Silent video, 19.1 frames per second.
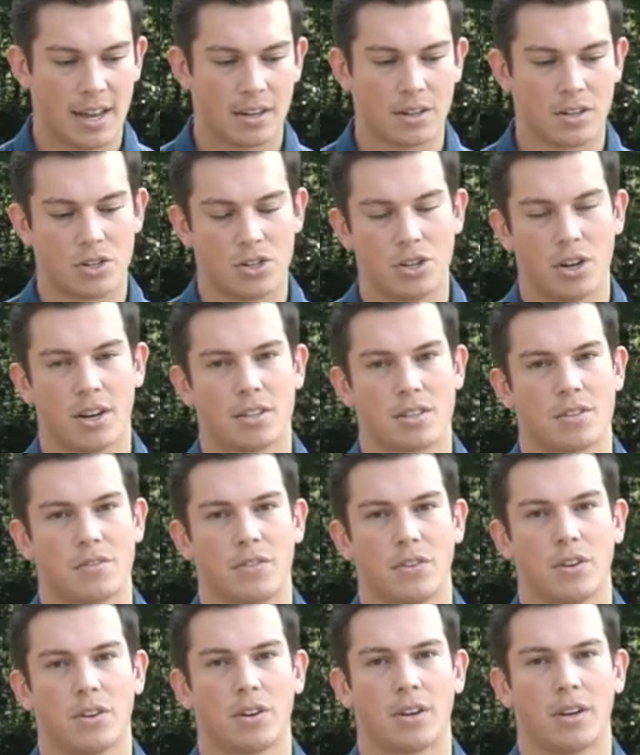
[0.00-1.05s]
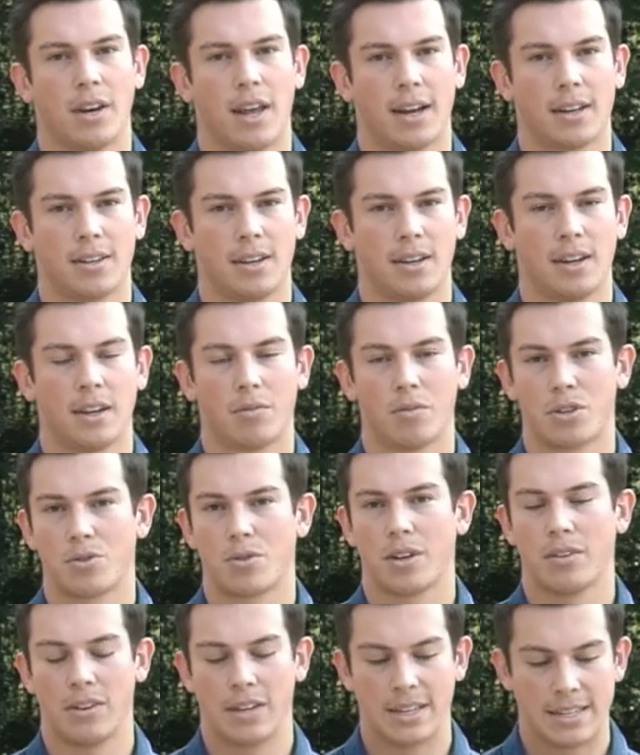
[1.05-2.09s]
just for connecting and
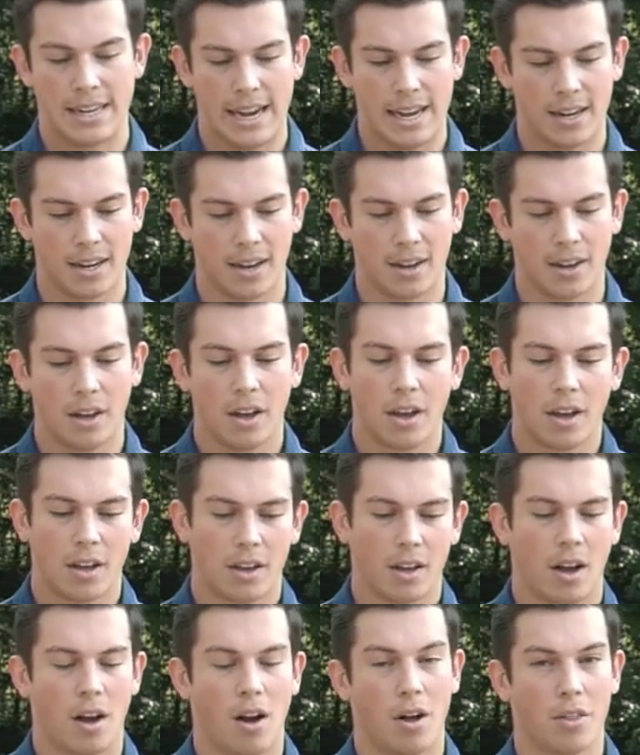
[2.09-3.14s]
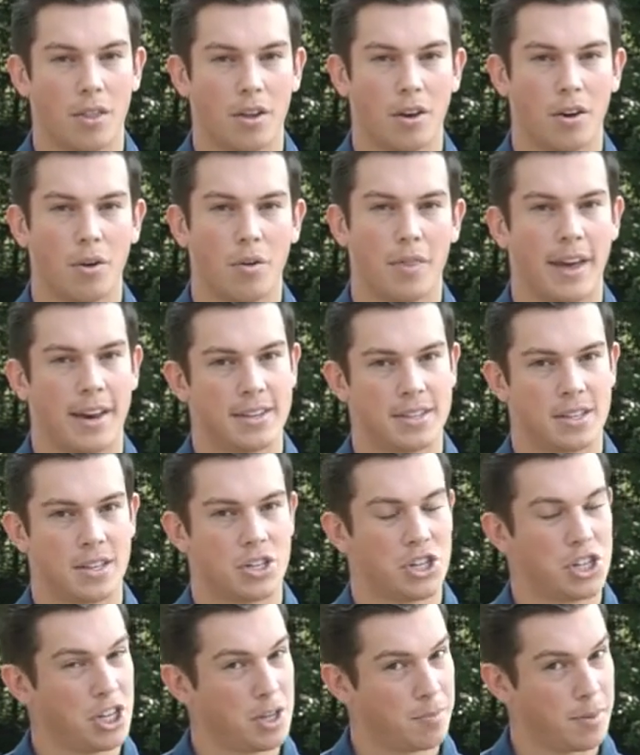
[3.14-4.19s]
retrieving data, although that is the
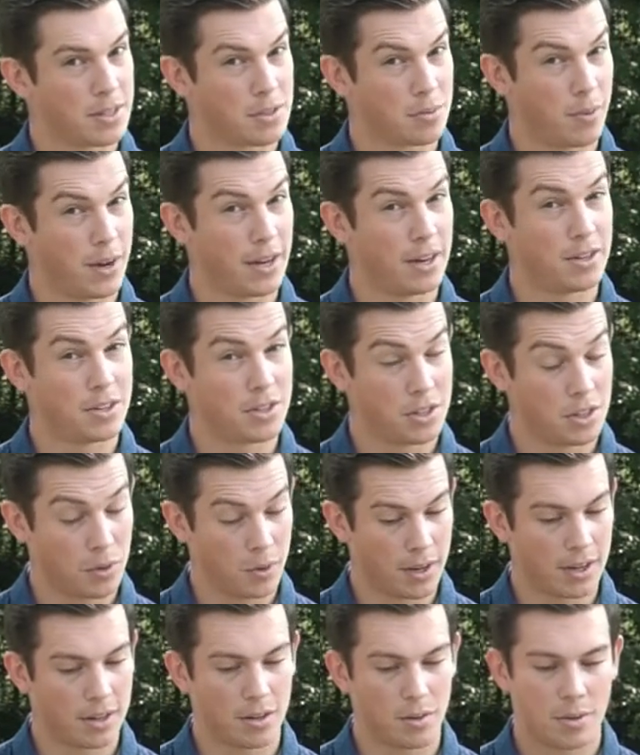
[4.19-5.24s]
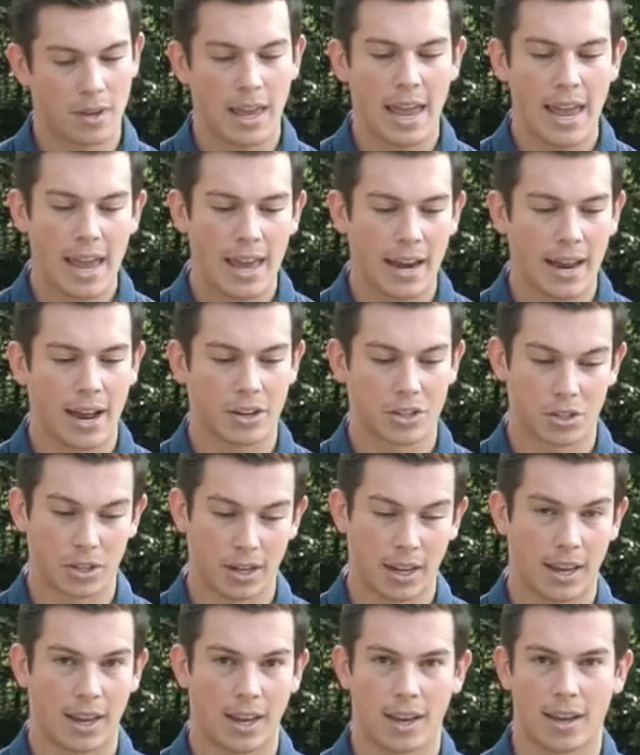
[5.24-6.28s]
cheapest way to do it. You can actually
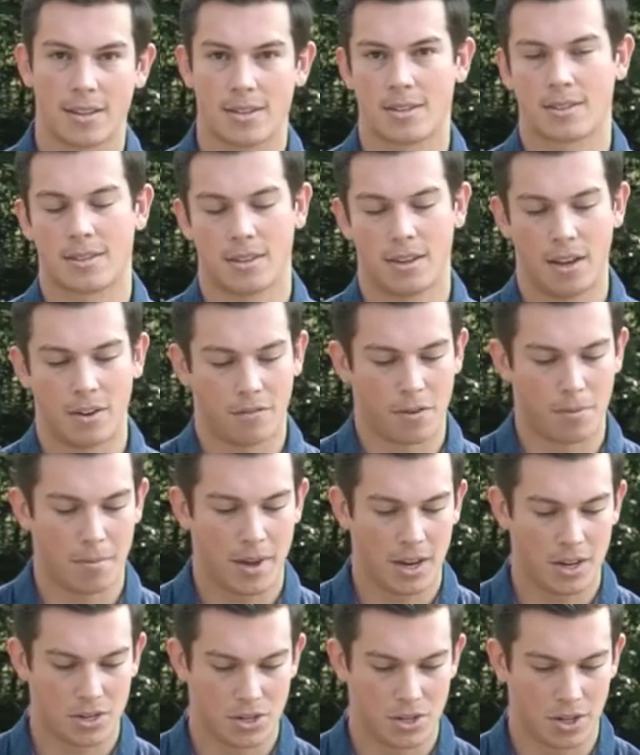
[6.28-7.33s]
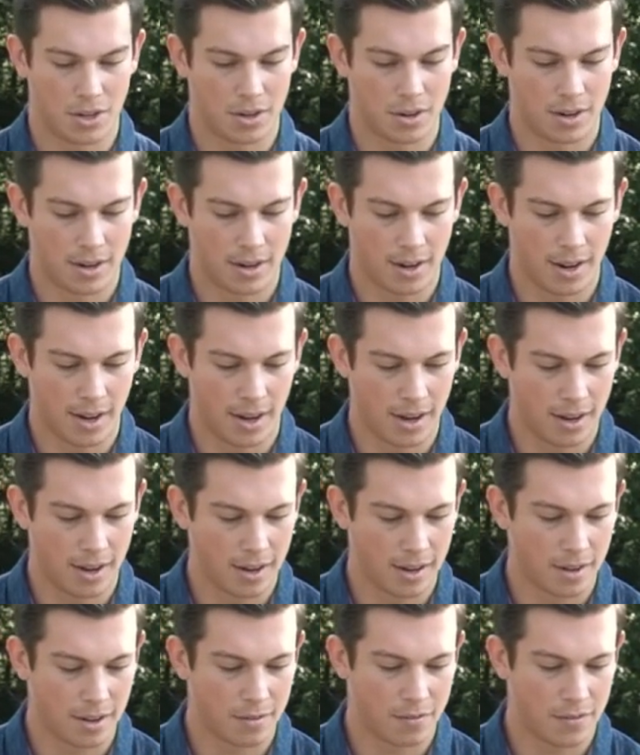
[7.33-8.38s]
get information
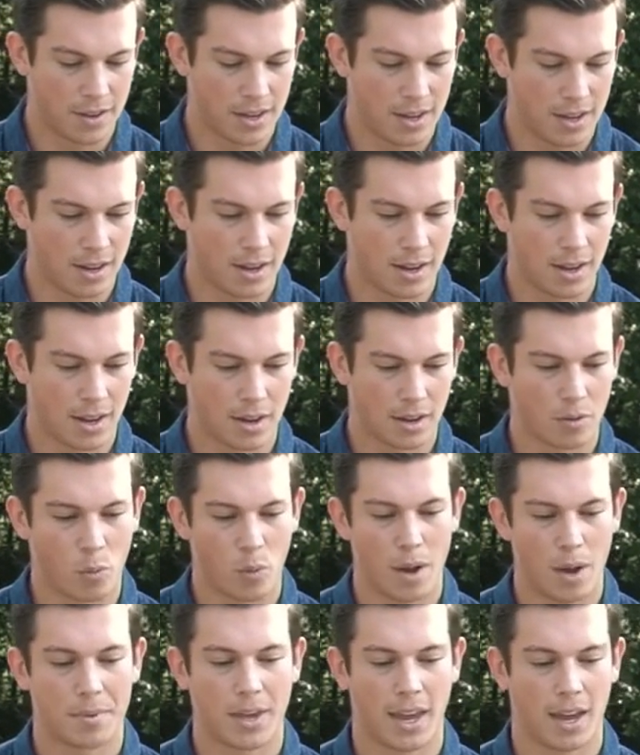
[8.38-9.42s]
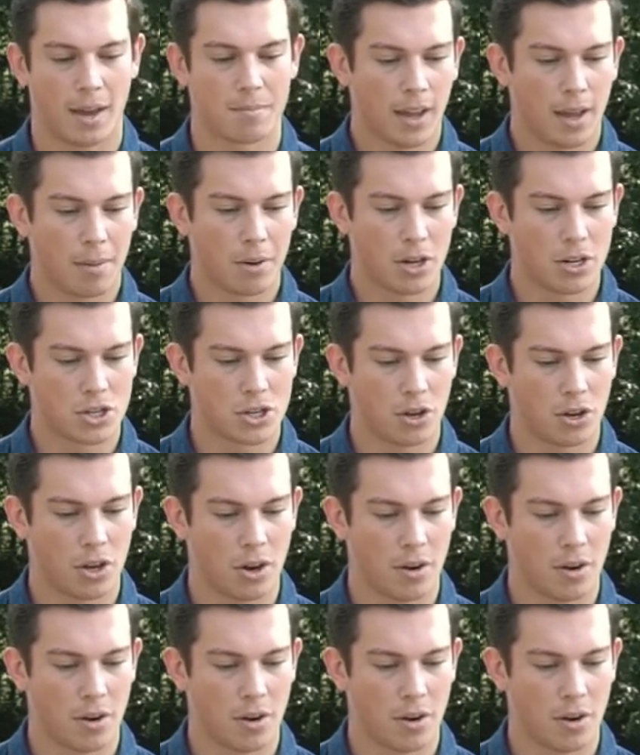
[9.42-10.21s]
via webcams. I'm gonna show you our